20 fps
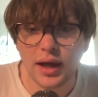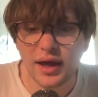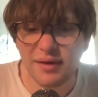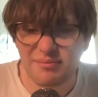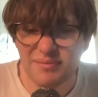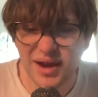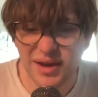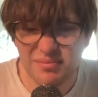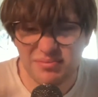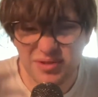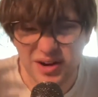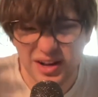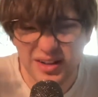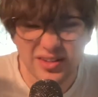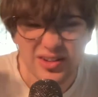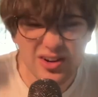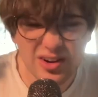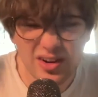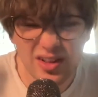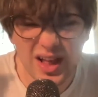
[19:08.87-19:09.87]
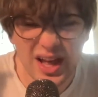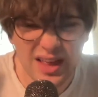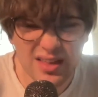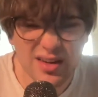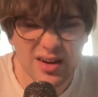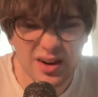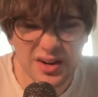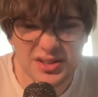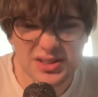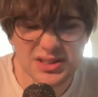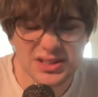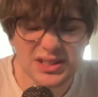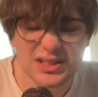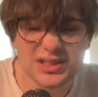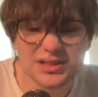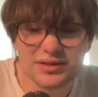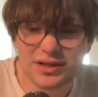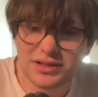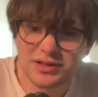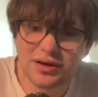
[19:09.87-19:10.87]
It might bring a little class
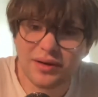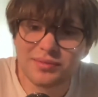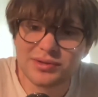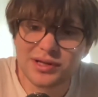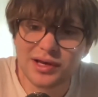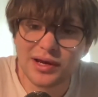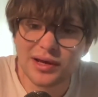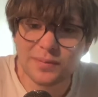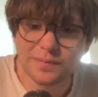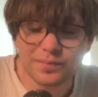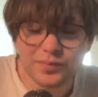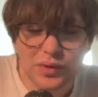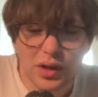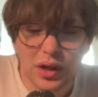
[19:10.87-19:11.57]
consciousness, that's all I'm saying.